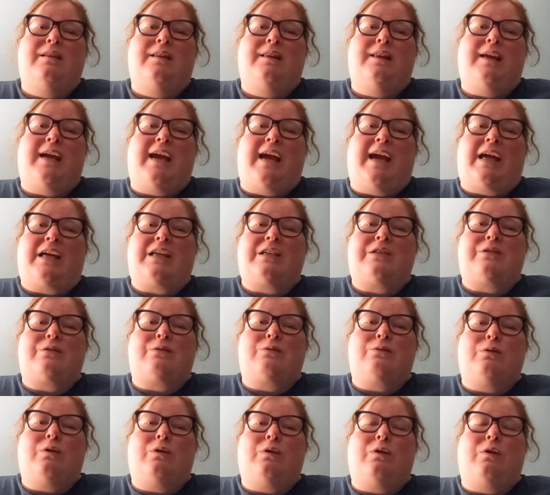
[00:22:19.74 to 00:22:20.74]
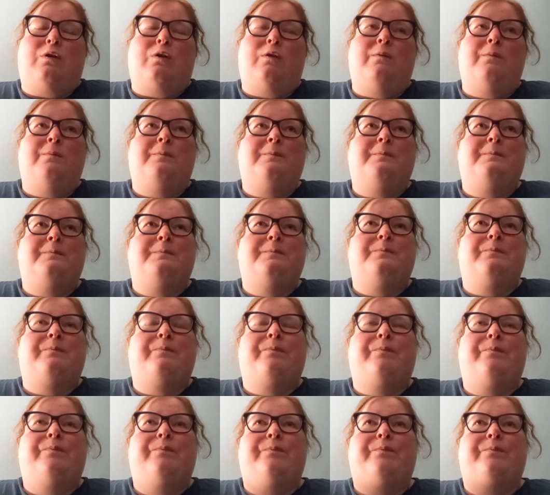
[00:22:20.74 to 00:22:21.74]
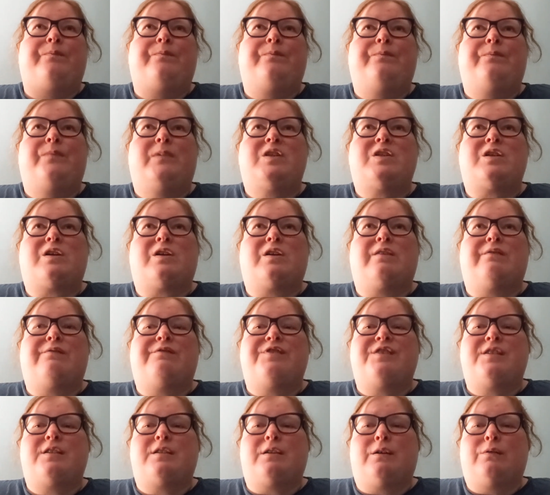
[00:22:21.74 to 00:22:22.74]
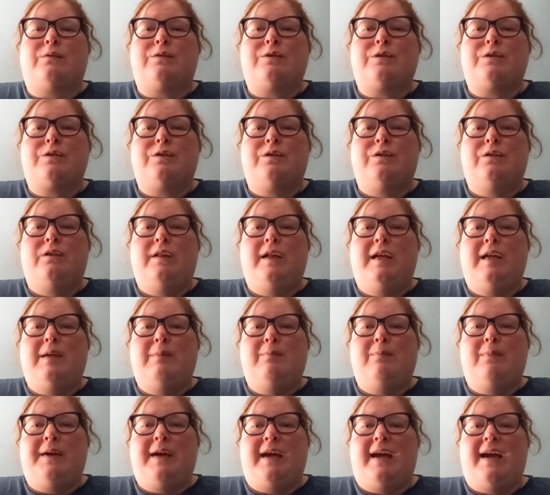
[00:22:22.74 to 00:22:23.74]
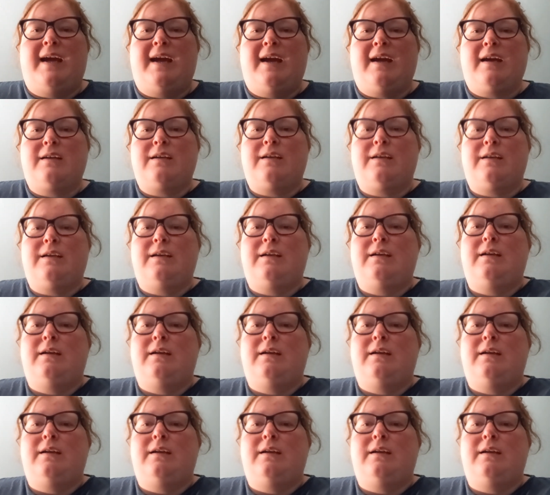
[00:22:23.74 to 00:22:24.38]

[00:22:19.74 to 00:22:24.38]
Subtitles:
the actual sort of social impact